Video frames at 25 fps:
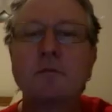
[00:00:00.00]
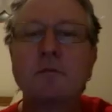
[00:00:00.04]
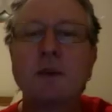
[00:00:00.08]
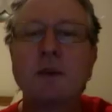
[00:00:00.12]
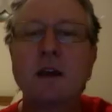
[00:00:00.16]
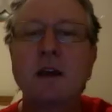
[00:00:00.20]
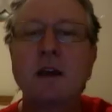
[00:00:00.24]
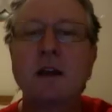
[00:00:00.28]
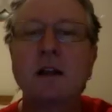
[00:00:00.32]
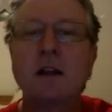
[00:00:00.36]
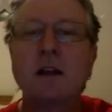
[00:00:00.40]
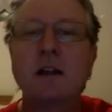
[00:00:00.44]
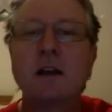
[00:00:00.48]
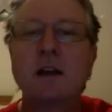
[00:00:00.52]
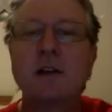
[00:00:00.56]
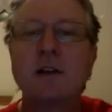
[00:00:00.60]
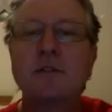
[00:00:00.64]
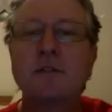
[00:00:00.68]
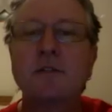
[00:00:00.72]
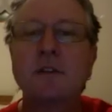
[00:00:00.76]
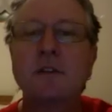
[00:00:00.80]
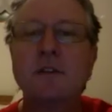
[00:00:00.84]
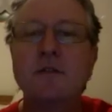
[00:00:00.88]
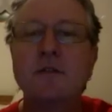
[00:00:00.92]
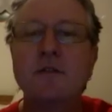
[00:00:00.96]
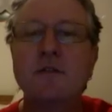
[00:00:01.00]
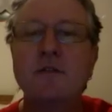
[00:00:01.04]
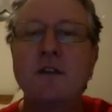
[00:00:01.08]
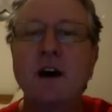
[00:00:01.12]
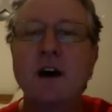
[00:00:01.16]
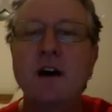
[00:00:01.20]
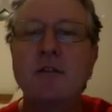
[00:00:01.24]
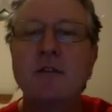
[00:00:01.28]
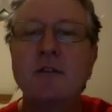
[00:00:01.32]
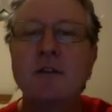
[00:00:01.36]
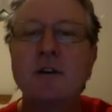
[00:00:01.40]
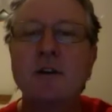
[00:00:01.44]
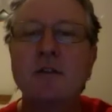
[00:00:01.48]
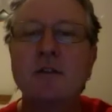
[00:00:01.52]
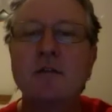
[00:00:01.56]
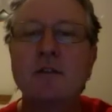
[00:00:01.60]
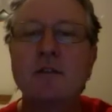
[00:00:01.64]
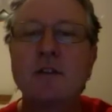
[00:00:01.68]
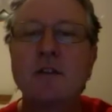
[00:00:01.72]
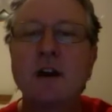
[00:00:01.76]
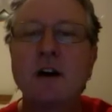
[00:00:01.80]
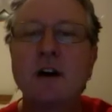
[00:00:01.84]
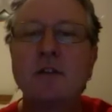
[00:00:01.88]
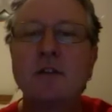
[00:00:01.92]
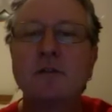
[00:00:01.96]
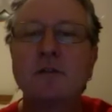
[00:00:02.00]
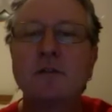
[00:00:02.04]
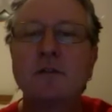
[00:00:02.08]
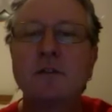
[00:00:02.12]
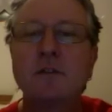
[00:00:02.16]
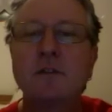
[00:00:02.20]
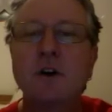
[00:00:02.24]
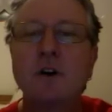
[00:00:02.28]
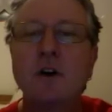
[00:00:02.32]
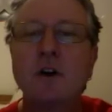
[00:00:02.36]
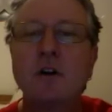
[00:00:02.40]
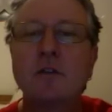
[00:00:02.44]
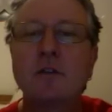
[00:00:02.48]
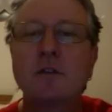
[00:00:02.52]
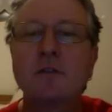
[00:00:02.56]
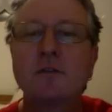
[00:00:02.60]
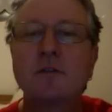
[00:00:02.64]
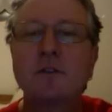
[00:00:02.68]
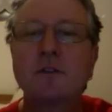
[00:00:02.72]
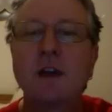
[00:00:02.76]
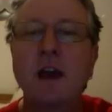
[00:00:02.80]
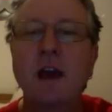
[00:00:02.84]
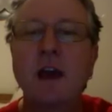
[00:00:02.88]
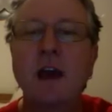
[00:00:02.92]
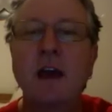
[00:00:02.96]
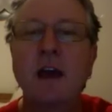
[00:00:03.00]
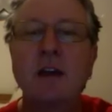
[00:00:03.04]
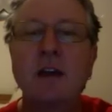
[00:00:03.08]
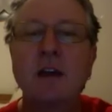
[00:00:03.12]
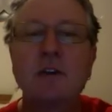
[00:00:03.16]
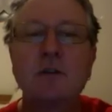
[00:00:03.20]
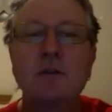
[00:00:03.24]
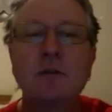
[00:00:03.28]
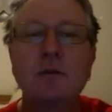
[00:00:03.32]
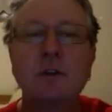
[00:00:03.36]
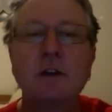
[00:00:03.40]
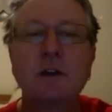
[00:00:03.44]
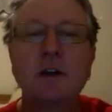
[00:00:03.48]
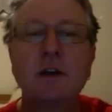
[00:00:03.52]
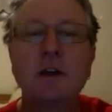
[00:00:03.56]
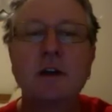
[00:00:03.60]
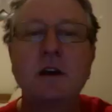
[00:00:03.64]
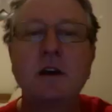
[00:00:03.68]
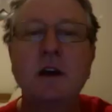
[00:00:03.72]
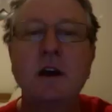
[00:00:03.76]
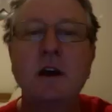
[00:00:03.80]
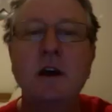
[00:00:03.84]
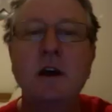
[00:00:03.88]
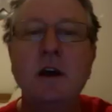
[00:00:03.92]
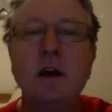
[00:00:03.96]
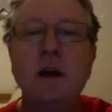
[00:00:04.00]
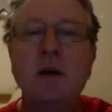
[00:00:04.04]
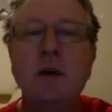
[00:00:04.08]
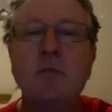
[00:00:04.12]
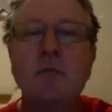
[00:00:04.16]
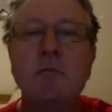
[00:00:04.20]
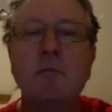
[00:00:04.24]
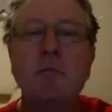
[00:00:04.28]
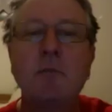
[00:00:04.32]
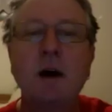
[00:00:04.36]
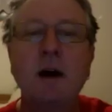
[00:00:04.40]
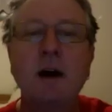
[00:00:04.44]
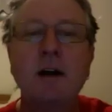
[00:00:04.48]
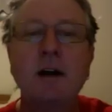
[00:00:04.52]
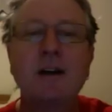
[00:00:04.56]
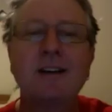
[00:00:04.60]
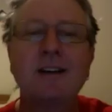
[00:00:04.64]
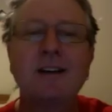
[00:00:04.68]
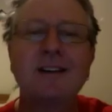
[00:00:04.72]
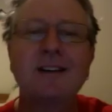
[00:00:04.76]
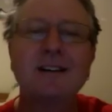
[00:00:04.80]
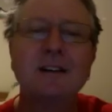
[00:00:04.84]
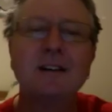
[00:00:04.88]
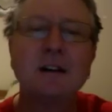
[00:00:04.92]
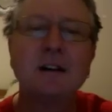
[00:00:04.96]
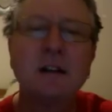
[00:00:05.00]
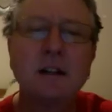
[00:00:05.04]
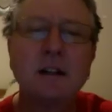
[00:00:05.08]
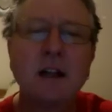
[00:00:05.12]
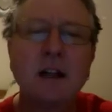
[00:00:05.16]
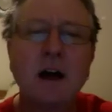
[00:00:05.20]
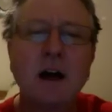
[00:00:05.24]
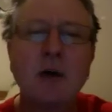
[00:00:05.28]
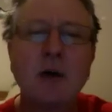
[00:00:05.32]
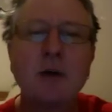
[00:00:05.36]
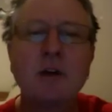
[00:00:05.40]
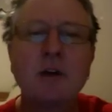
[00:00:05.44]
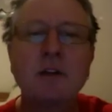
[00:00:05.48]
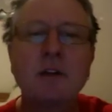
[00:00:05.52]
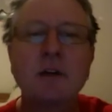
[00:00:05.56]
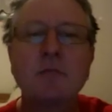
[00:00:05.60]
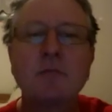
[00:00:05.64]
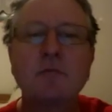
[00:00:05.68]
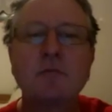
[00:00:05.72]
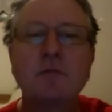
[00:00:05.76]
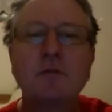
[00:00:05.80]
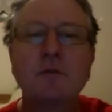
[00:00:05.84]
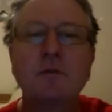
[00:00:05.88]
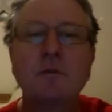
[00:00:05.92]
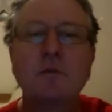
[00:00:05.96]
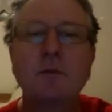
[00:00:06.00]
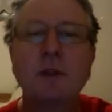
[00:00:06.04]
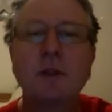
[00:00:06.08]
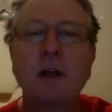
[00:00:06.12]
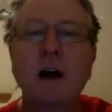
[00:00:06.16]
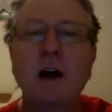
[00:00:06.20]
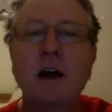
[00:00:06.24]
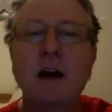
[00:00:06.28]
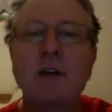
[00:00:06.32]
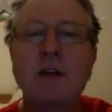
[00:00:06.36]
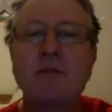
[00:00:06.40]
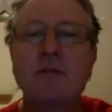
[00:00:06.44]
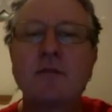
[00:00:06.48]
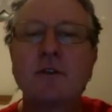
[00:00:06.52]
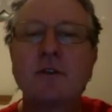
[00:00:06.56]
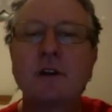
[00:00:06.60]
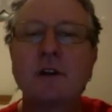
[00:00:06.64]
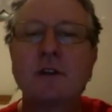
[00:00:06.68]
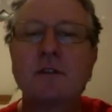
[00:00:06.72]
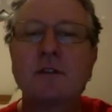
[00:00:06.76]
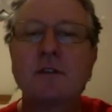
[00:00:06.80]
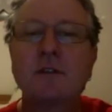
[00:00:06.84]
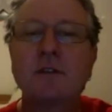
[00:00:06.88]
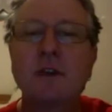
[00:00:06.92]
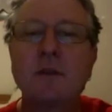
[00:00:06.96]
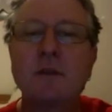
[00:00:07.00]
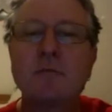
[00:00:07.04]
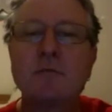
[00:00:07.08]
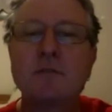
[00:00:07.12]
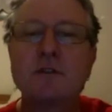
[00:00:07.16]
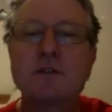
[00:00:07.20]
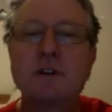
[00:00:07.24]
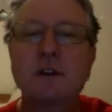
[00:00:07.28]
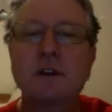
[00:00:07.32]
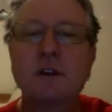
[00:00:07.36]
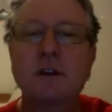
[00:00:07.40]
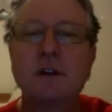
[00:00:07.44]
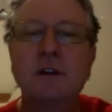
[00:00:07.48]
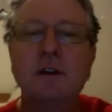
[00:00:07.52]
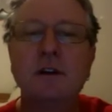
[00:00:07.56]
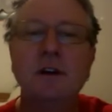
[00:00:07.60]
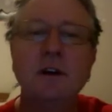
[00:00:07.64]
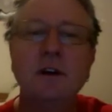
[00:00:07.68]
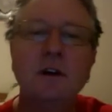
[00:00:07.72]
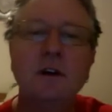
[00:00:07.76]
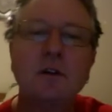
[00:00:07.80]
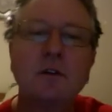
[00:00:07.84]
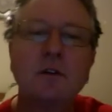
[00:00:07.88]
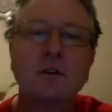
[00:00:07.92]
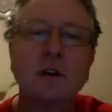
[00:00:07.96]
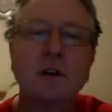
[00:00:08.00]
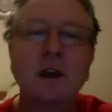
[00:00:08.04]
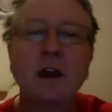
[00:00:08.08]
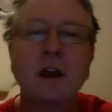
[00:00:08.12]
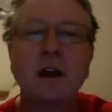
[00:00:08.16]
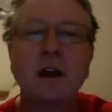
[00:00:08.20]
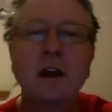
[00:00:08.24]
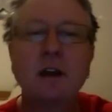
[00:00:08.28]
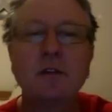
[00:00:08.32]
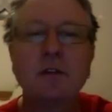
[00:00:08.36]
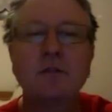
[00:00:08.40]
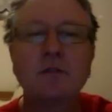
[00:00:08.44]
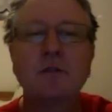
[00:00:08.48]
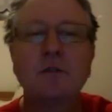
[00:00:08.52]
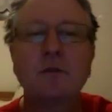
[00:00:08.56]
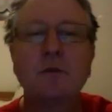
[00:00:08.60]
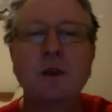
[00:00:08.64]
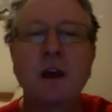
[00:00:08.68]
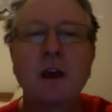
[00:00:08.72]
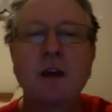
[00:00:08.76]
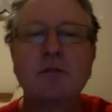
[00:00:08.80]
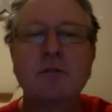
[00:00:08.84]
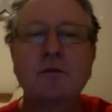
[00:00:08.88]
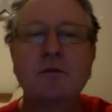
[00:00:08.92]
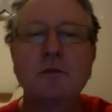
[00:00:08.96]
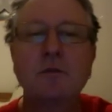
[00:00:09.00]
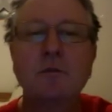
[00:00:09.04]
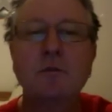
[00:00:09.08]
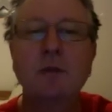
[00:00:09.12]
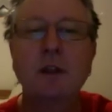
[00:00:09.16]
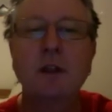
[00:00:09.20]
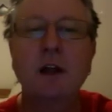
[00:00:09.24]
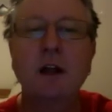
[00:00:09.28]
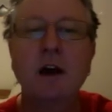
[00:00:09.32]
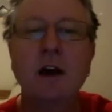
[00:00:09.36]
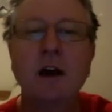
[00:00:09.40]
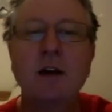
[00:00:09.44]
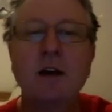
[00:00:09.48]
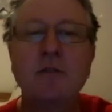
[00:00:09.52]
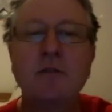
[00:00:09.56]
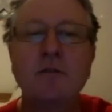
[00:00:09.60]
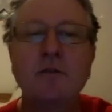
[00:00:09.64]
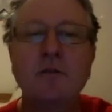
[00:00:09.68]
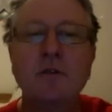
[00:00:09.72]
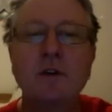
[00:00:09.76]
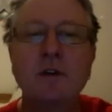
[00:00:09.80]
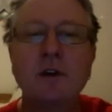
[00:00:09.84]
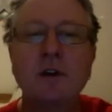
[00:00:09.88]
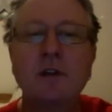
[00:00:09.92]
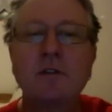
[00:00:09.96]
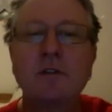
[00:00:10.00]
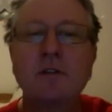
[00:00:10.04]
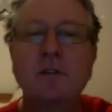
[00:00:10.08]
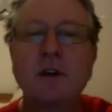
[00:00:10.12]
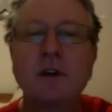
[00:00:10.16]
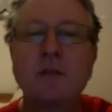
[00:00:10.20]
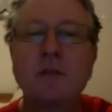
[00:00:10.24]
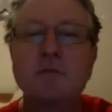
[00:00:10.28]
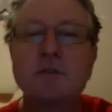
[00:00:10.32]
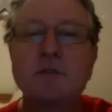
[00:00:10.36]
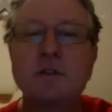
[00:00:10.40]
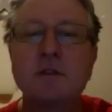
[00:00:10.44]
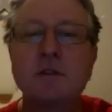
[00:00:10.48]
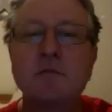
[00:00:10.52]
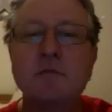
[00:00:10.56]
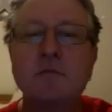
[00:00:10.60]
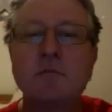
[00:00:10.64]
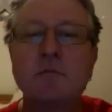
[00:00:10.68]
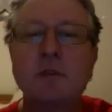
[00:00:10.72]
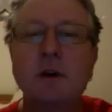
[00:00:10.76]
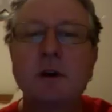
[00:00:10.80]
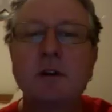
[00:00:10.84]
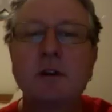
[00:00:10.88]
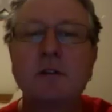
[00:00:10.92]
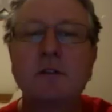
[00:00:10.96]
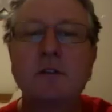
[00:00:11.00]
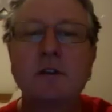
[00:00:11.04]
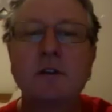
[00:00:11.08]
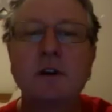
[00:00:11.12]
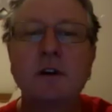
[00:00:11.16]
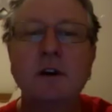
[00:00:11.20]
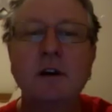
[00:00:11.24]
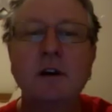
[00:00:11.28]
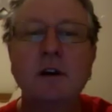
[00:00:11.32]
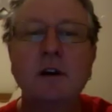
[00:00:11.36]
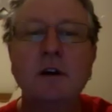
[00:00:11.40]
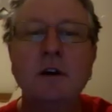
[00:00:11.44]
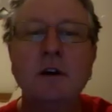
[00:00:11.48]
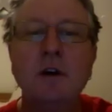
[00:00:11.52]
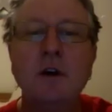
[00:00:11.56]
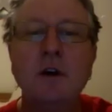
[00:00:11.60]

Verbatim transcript: making less than $500,000 annually by allowing them to apply for an exemption. Okay, so we have to apply for an exemption, but uh,